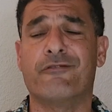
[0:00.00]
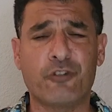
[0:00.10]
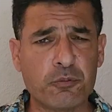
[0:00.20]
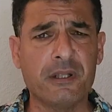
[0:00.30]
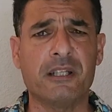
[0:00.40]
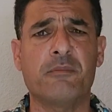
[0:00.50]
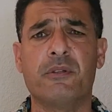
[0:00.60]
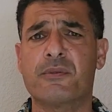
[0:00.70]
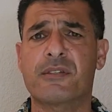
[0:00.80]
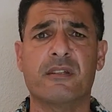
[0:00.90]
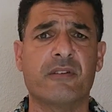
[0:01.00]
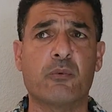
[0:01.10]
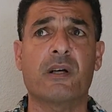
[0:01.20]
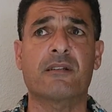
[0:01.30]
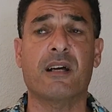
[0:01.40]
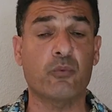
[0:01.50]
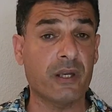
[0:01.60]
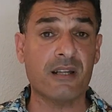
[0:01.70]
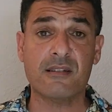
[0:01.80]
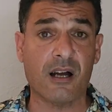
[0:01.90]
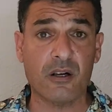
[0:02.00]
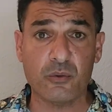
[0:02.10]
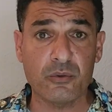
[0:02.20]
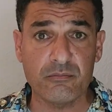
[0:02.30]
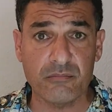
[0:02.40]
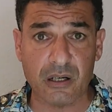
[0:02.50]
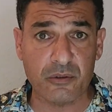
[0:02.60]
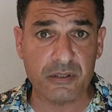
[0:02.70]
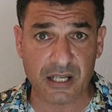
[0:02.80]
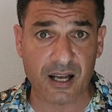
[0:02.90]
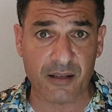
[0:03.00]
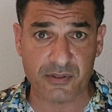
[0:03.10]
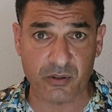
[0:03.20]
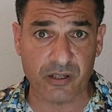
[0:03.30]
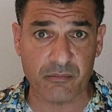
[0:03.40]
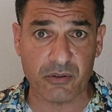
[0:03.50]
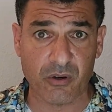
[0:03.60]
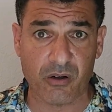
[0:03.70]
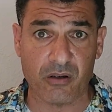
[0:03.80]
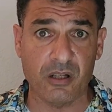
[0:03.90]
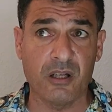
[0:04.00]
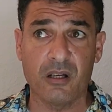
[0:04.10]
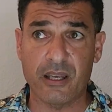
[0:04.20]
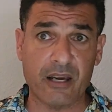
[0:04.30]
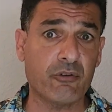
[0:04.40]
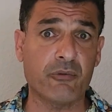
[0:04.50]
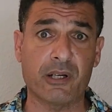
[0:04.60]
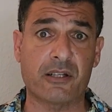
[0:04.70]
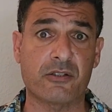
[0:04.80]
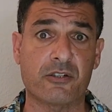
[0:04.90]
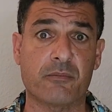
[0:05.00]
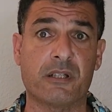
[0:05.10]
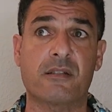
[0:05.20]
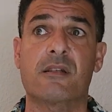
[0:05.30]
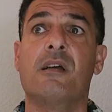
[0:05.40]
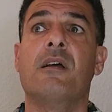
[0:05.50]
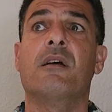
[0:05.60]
verbally abusive and whatnot. We had our good times, don't get me wrong. Every relationship does.